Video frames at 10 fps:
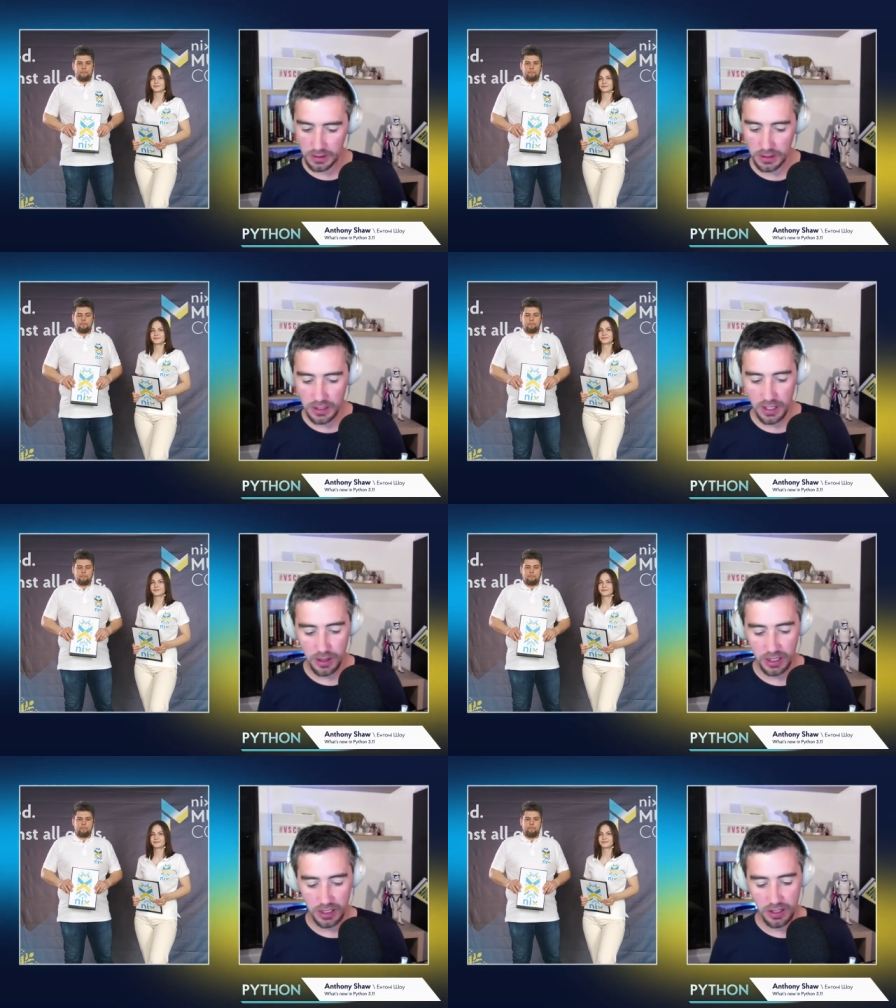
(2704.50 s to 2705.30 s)
Yeah,
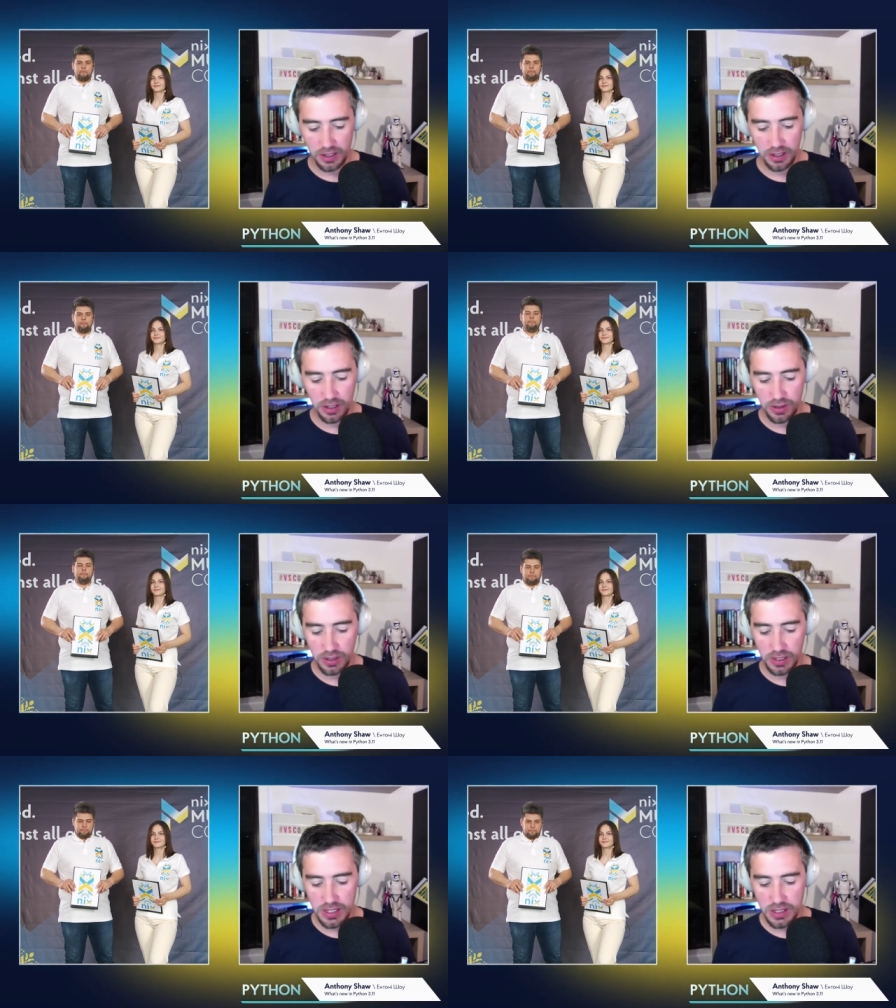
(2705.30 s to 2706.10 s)
okay, I can go through
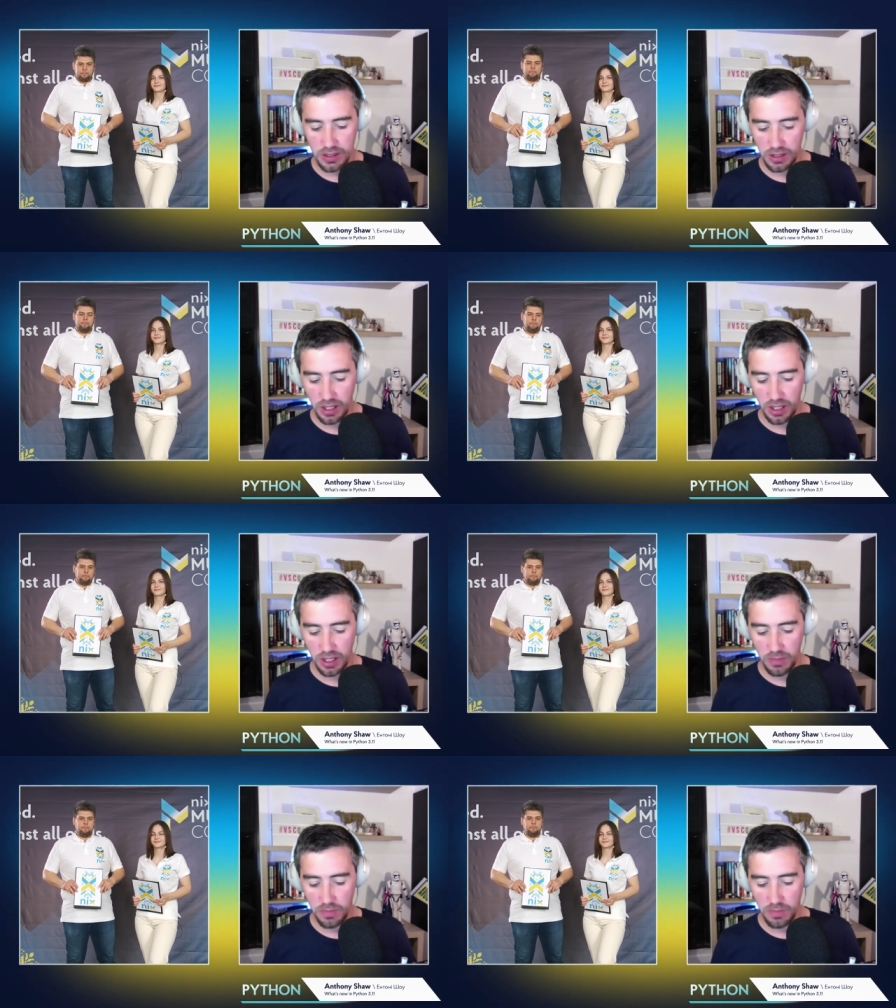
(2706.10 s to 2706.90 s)
these.
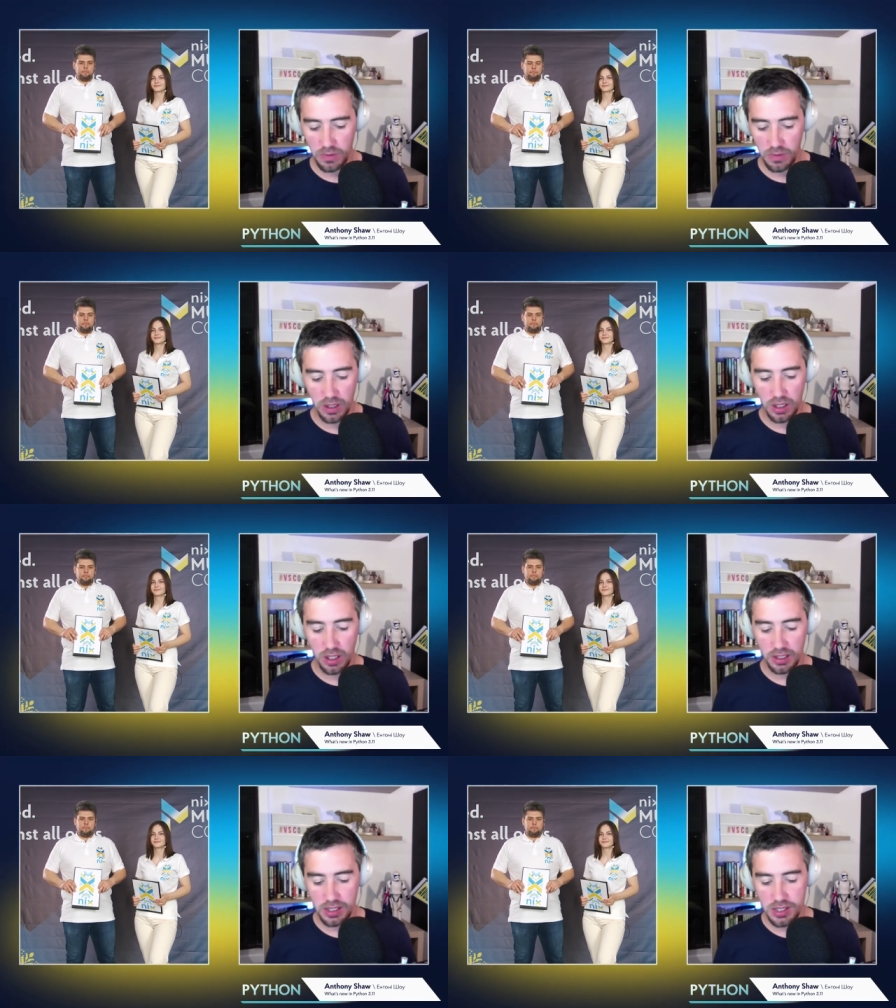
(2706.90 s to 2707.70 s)
Um,
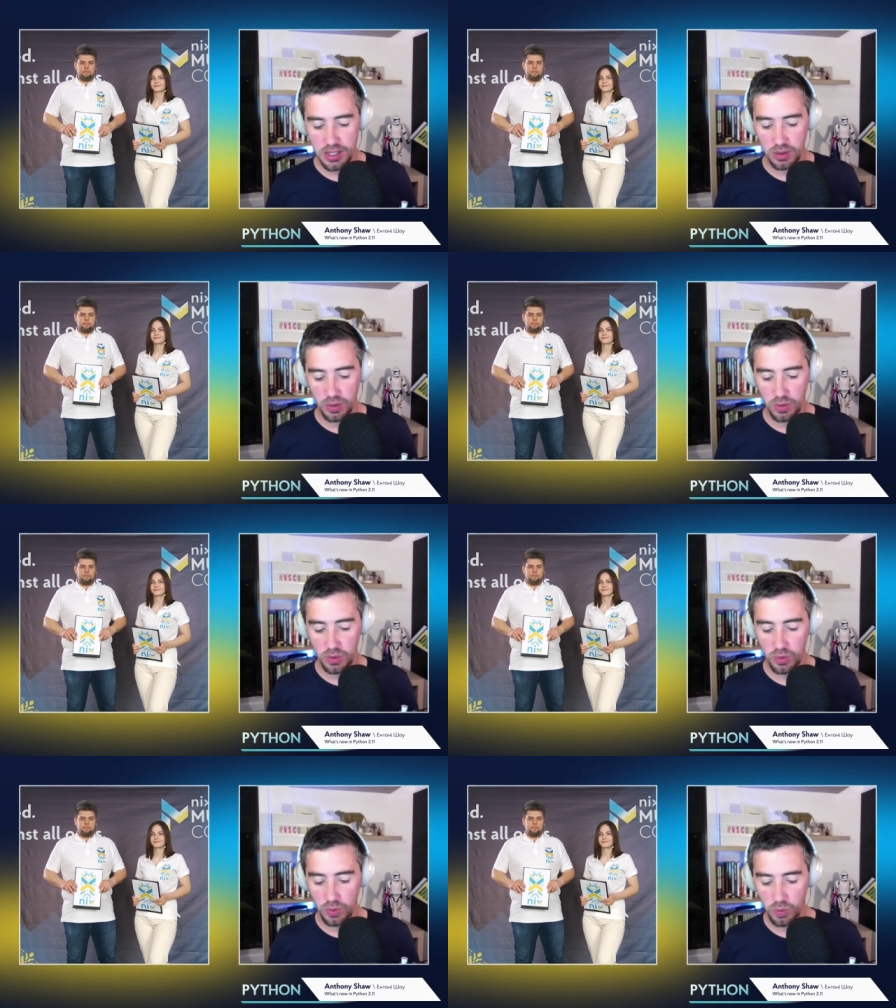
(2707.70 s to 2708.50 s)
okay, so
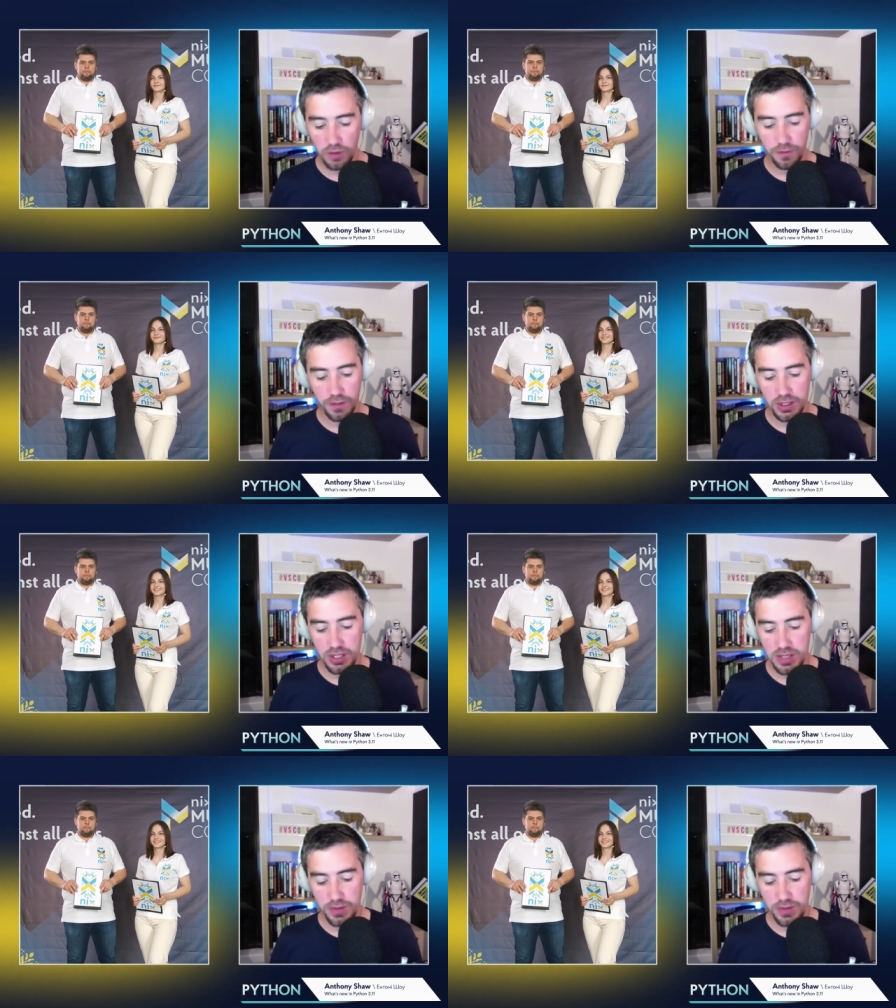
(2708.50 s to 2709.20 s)
what features